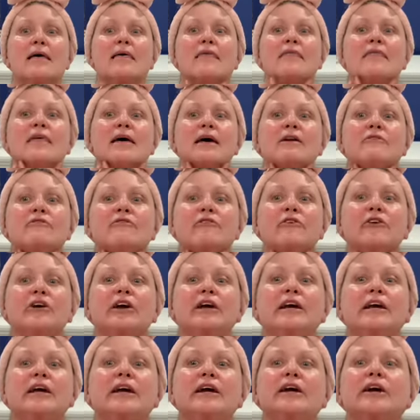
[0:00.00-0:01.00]
Then for
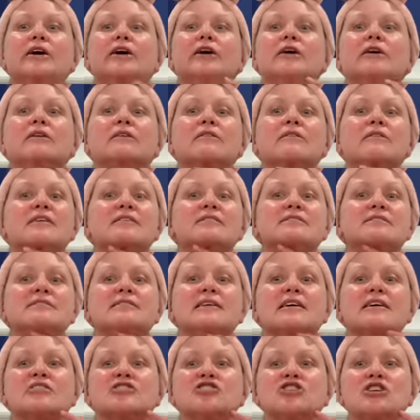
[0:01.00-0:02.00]
here, this
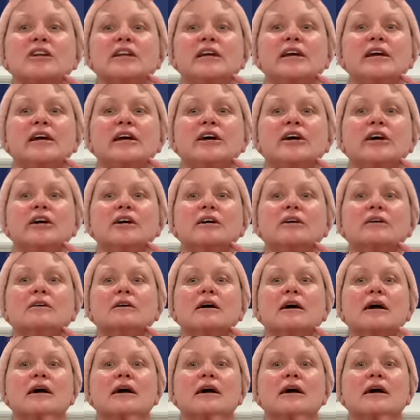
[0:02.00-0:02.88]
section here,